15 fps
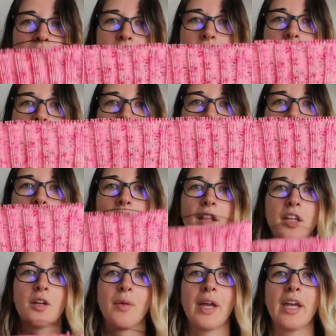and it's in the
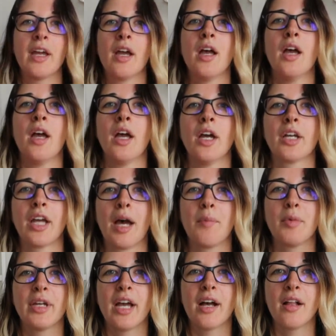colorway
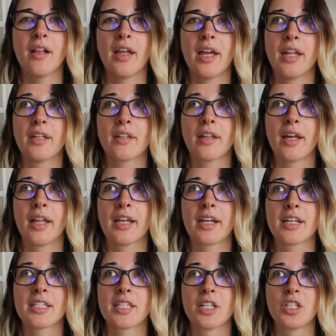Gabrielle. And like
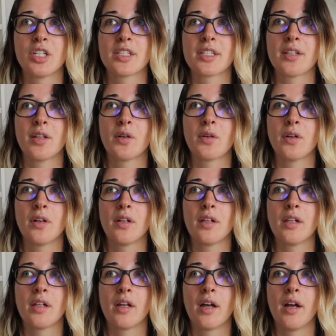I said, she's a
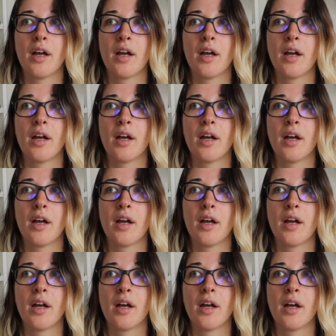local